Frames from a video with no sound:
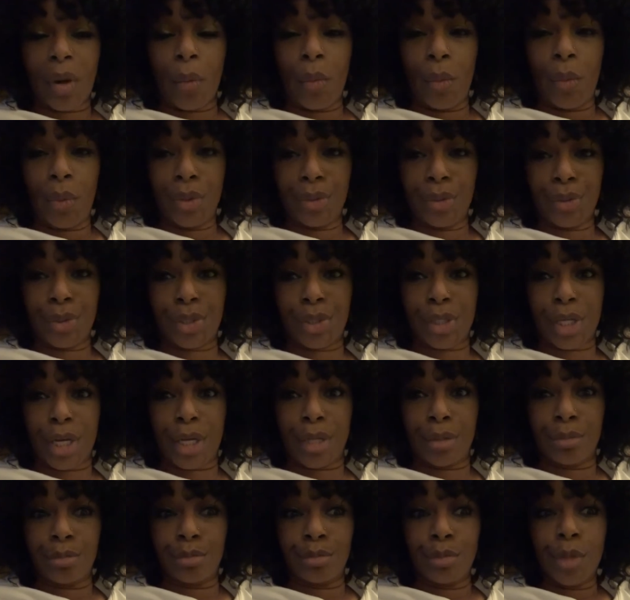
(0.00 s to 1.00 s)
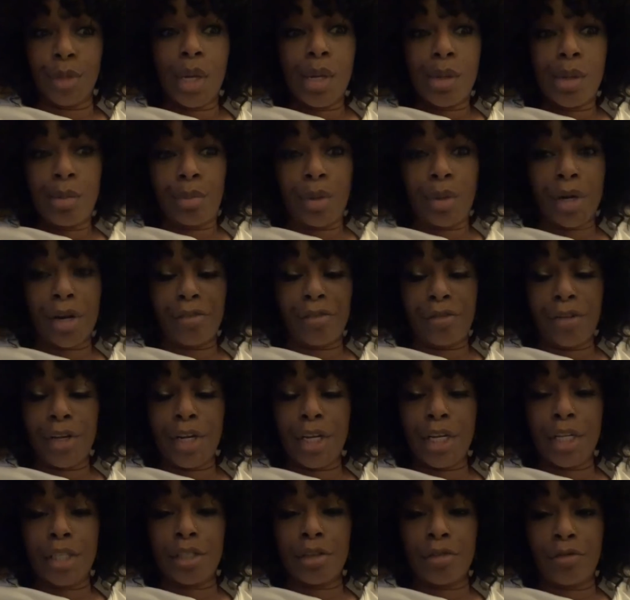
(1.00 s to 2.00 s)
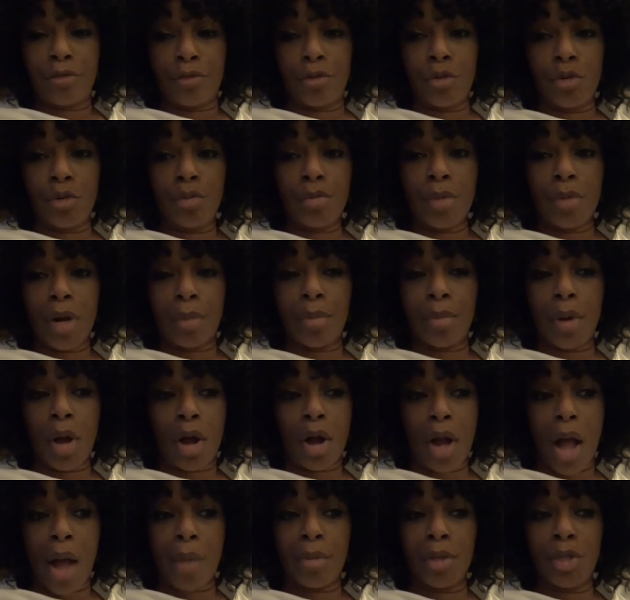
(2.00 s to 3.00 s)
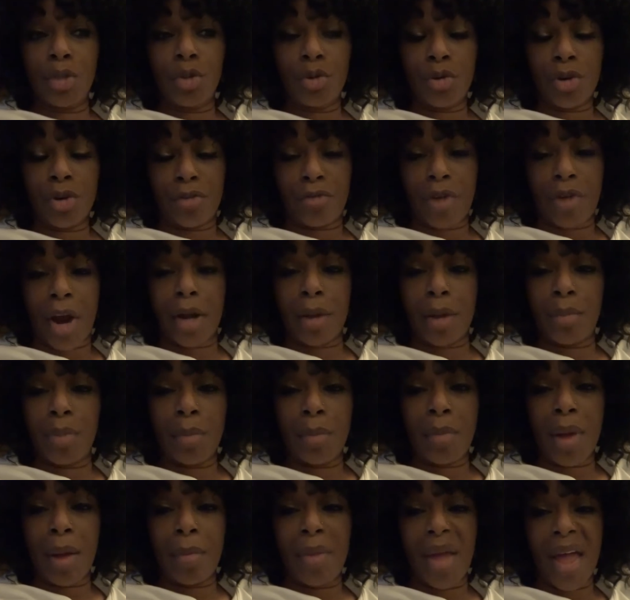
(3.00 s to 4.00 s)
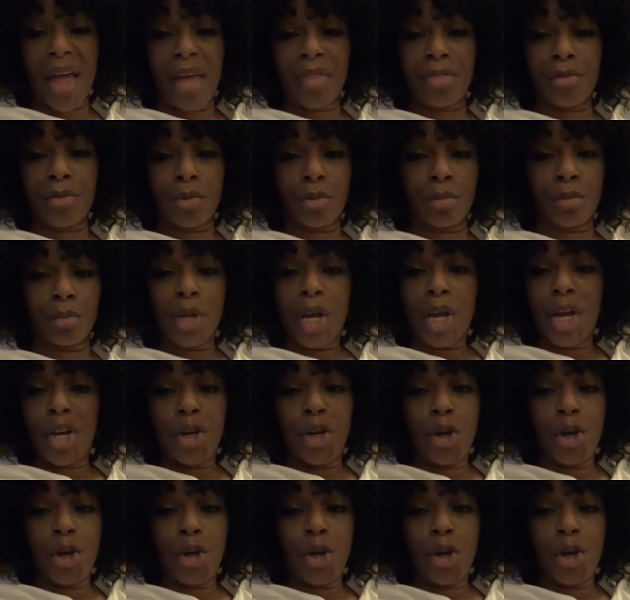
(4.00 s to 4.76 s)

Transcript: We'll see. But if it is a food mukbang, I'll be doing it right up in my bathroom.